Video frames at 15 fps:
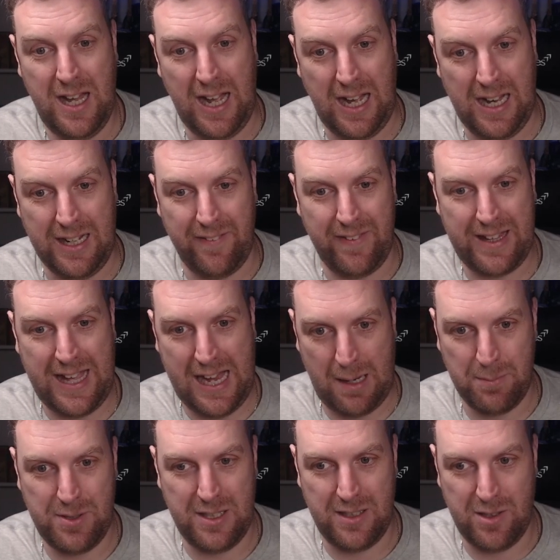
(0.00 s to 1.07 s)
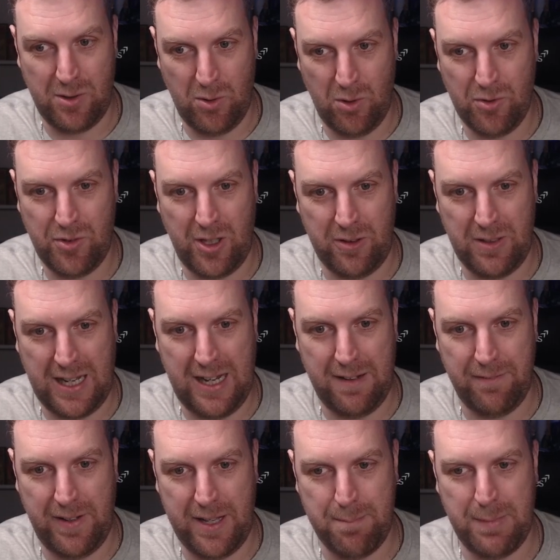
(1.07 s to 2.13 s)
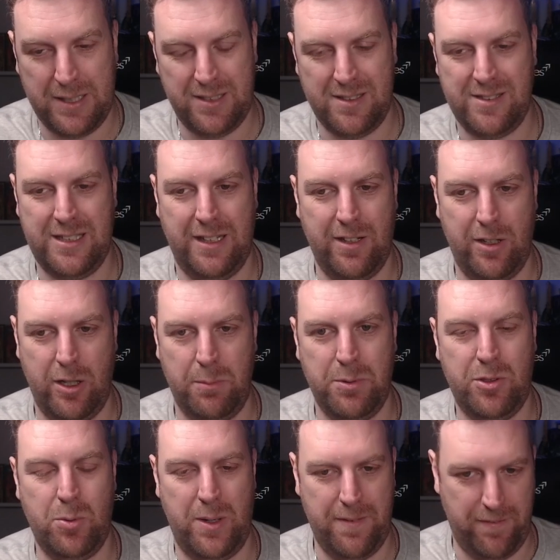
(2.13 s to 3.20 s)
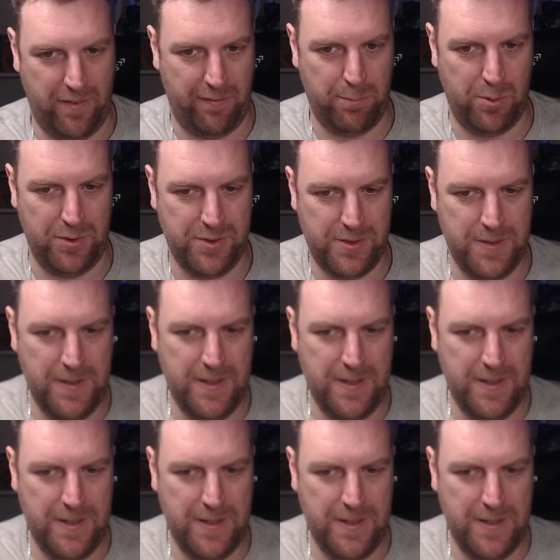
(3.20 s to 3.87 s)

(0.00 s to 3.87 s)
and the captain can also have a magic standard up to 25 points.